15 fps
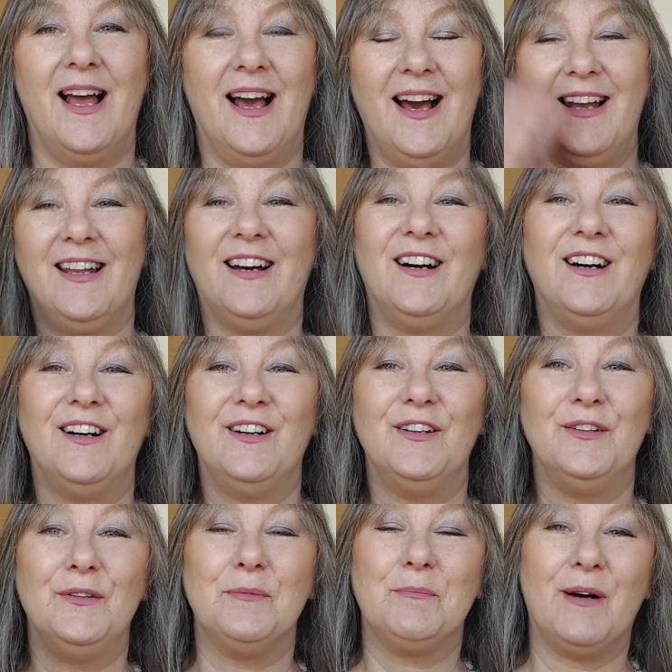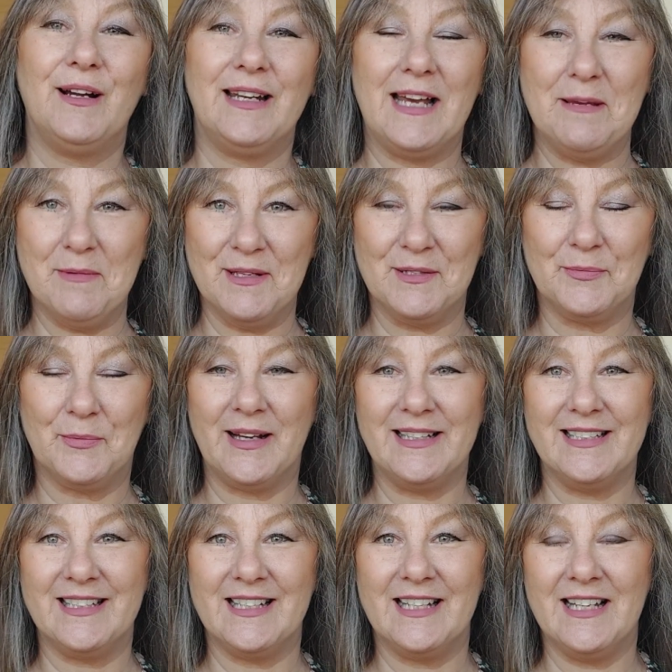Hello, my name is
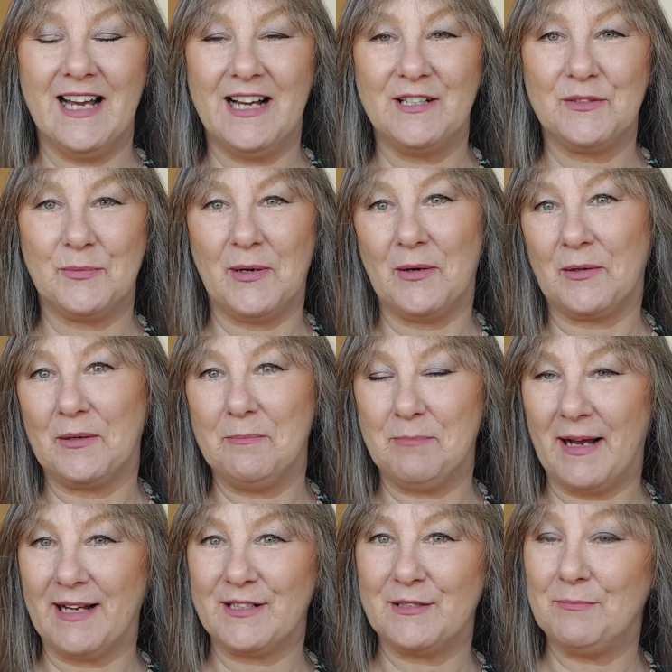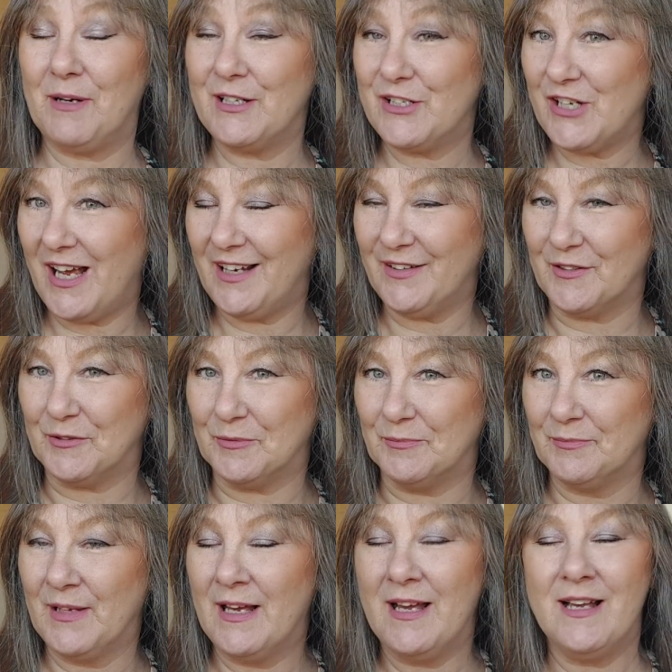Wendy and welcome back to my channel.
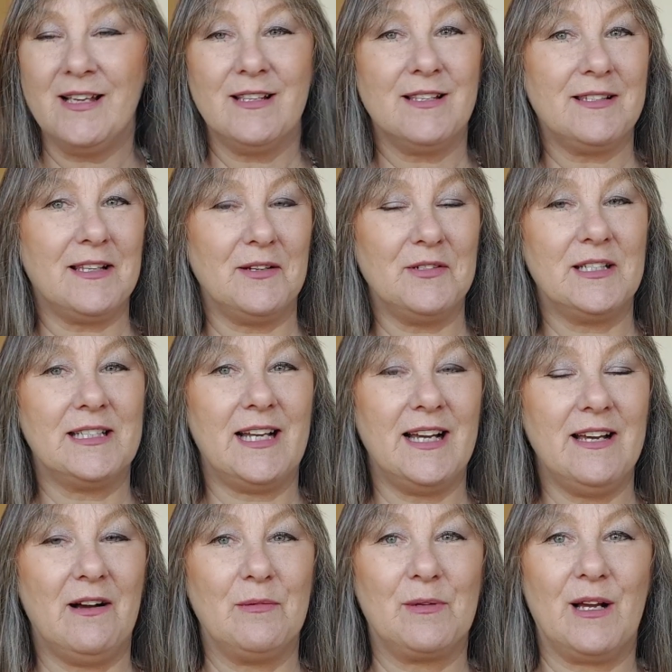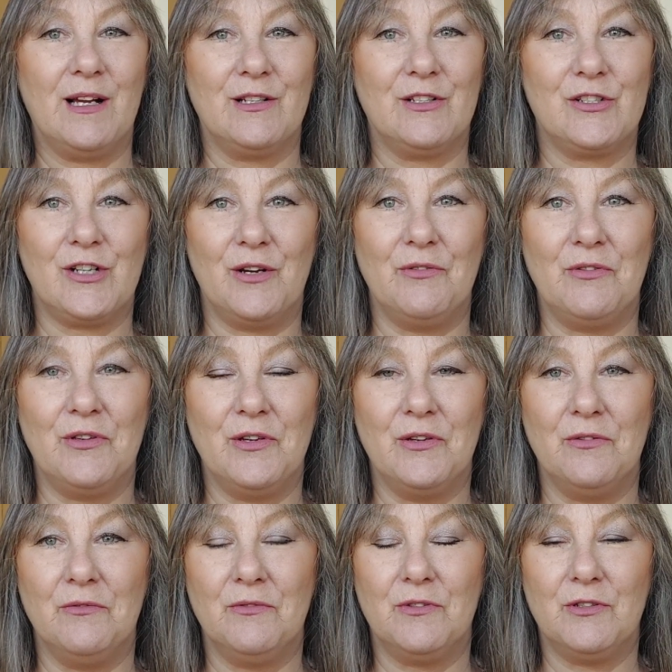So today I'm going to show
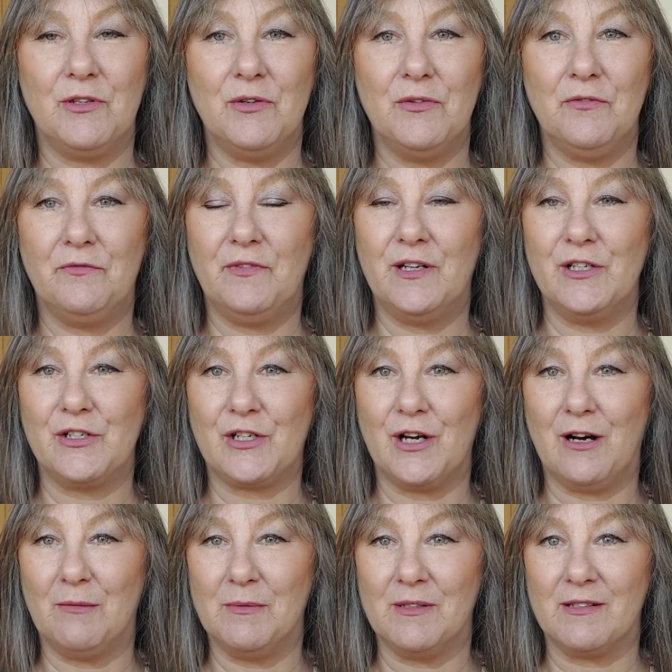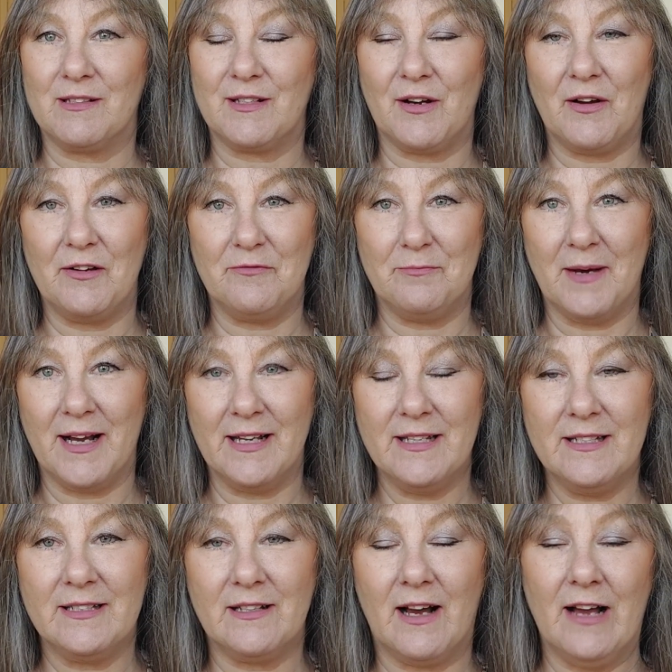you two finished garments that I've
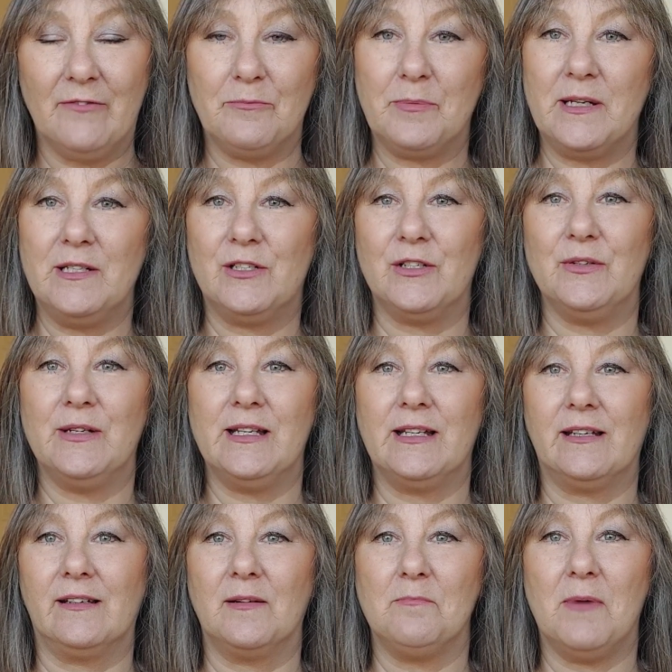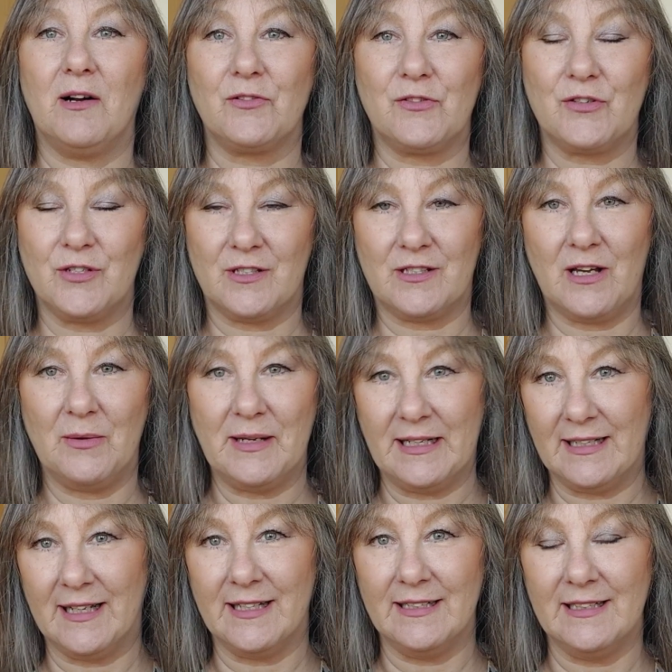made. I haven't been doing much sewing
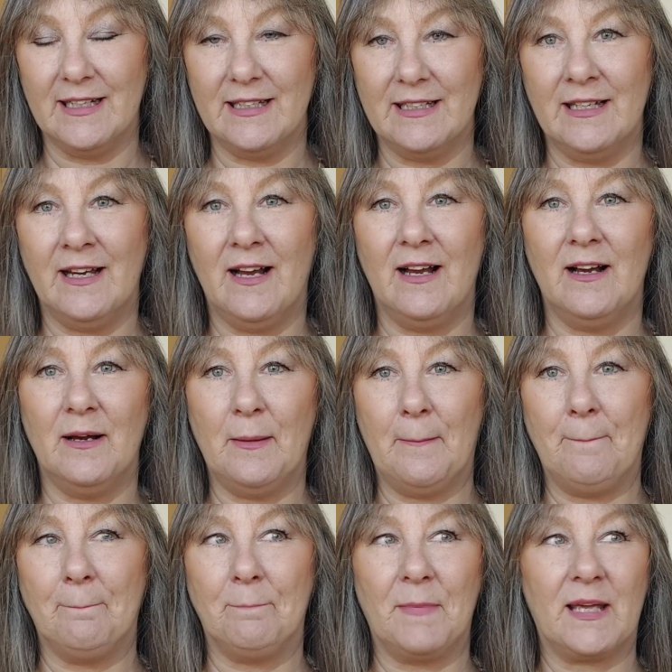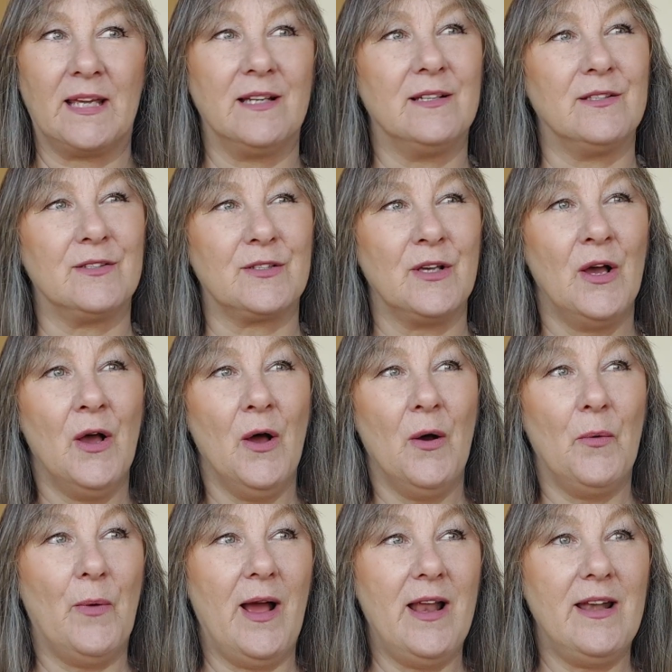lately because
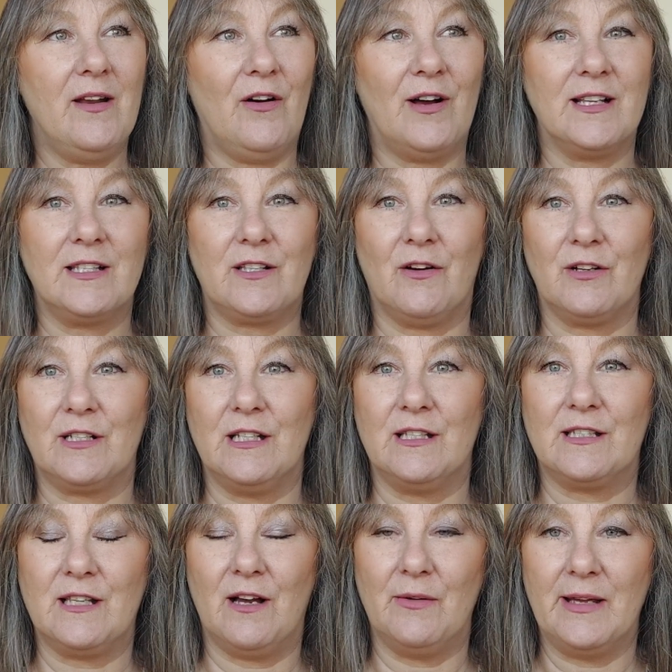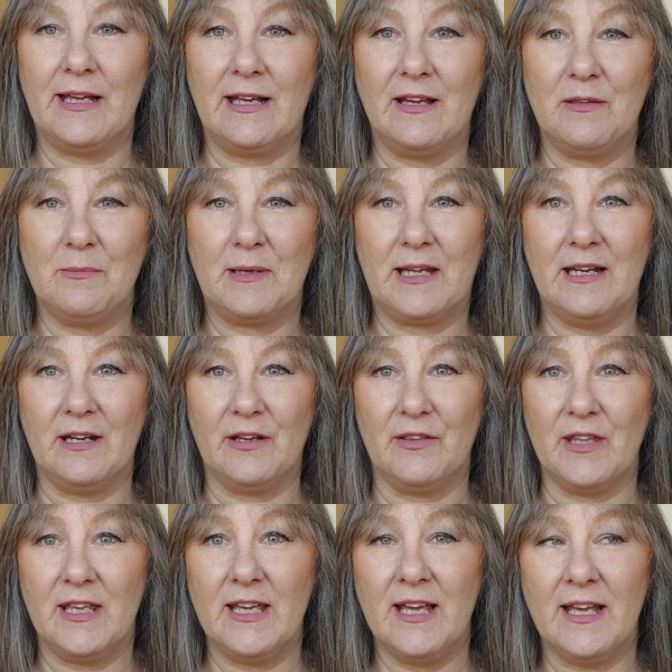when I started sewing at the beginning of
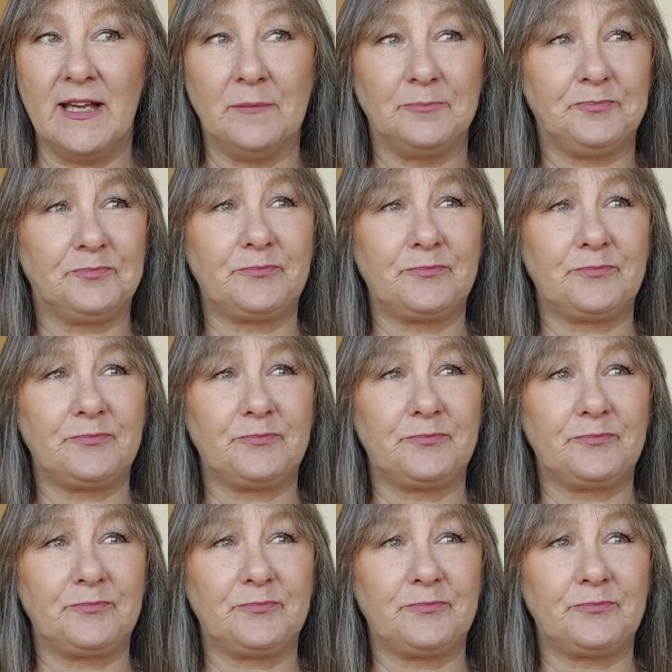the year,